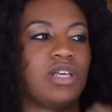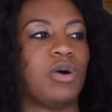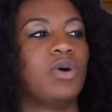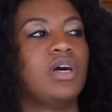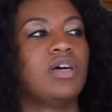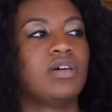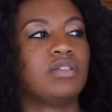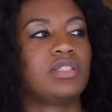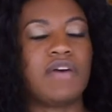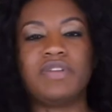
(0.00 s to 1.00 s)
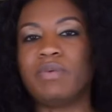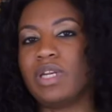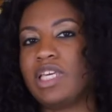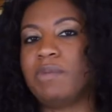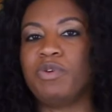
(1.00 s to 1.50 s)
So definitely
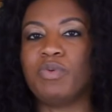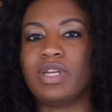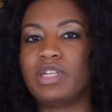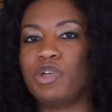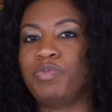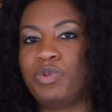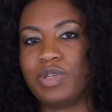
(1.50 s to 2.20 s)
want to keep you in the loop.